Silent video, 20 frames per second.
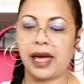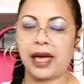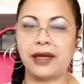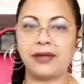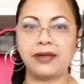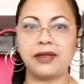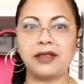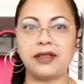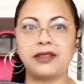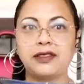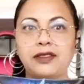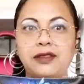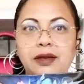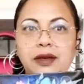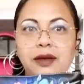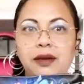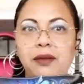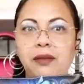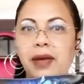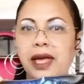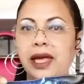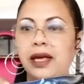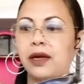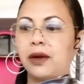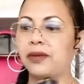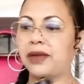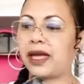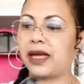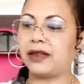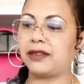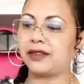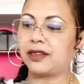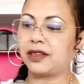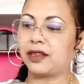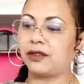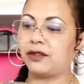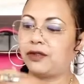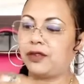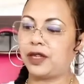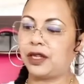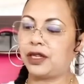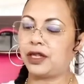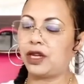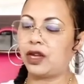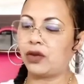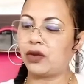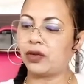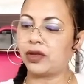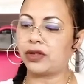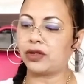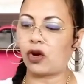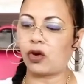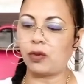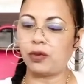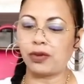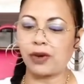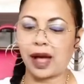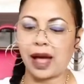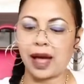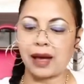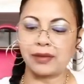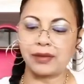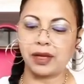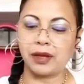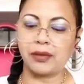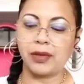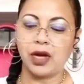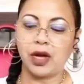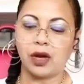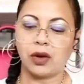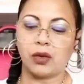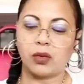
and this makeup case can fit in here with no problem